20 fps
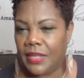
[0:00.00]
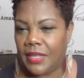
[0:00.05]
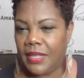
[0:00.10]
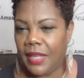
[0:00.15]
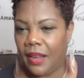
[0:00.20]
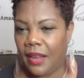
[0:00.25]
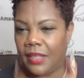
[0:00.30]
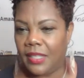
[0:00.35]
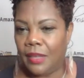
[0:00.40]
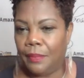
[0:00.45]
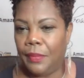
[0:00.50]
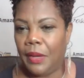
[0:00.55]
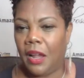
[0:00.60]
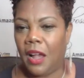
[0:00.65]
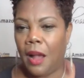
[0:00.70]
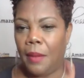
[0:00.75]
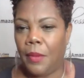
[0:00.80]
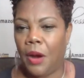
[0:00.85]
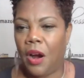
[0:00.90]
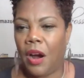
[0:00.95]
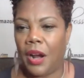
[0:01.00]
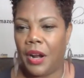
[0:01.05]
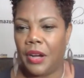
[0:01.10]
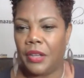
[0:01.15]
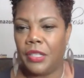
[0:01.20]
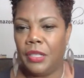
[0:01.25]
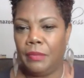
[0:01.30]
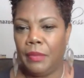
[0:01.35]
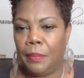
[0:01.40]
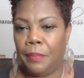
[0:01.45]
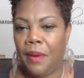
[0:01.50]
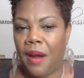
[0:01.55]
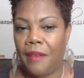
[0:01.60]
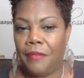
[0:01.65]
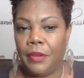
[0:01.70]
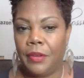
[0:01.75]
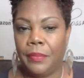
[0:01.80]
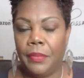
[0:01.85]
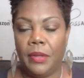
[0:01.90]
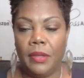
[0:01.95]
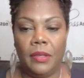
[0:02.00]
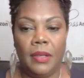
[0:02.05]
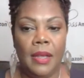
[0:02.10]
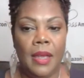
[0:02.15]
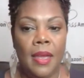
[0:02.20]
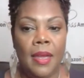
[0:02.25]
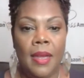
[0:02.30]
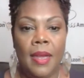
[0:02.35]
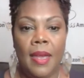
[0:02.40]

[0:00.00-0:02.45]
with sellers and become harder to be profitable?